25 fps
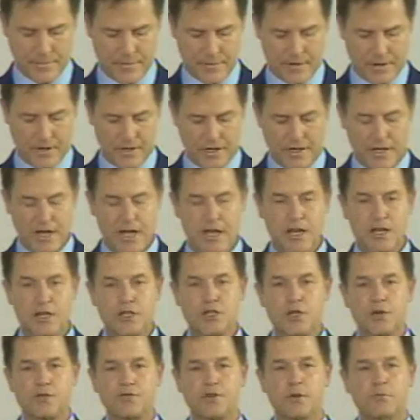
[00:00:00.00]

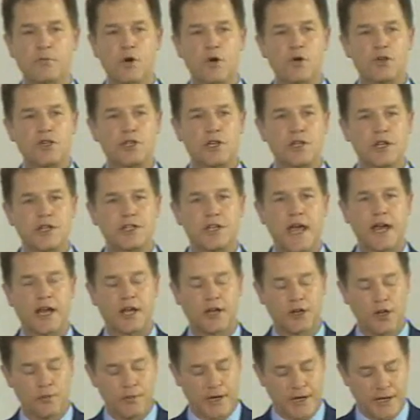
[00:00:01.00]
Years of remorseless
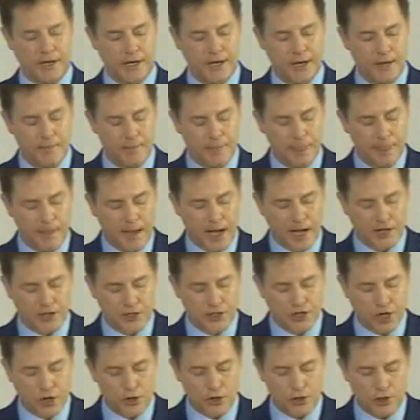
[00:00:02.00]
economic
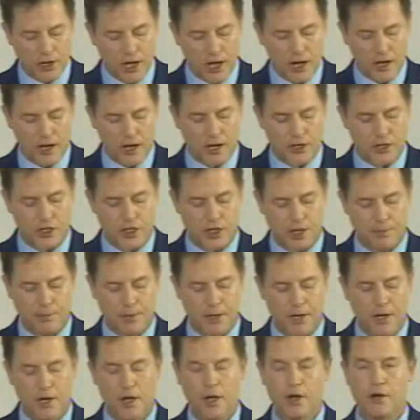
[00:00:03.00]
and social hardship
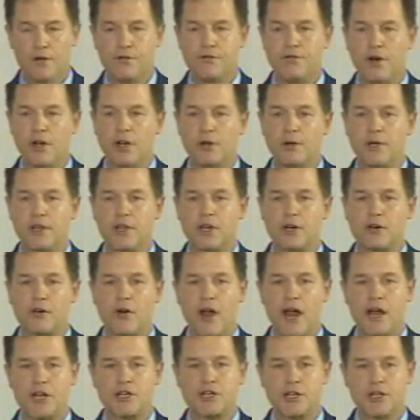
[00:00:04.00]
following the
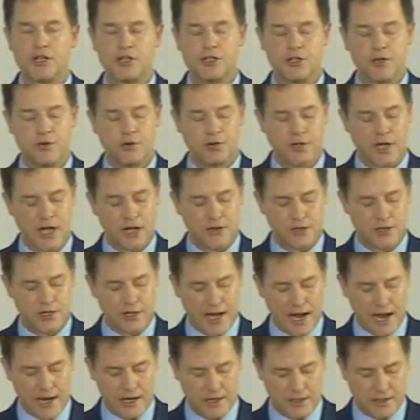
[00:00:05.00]
crash in
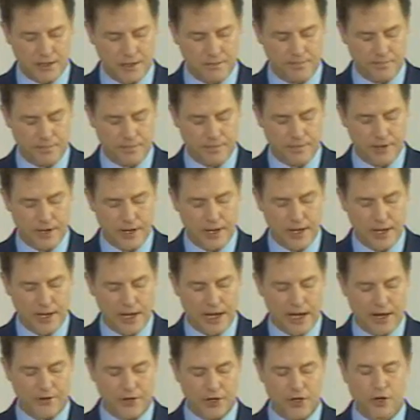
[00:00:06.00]
2008
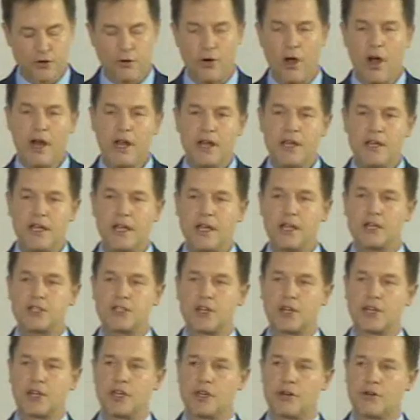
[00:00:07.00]
and the grinding
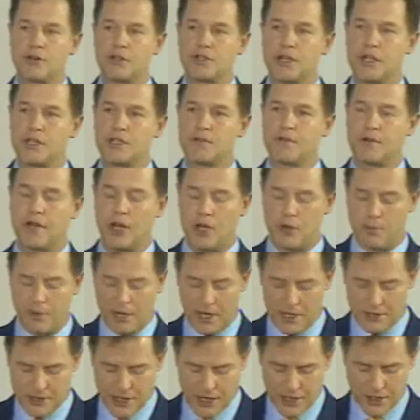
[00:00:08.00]
insecurities of
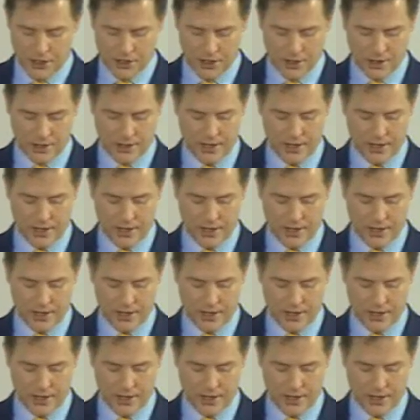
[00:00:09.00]
globalisation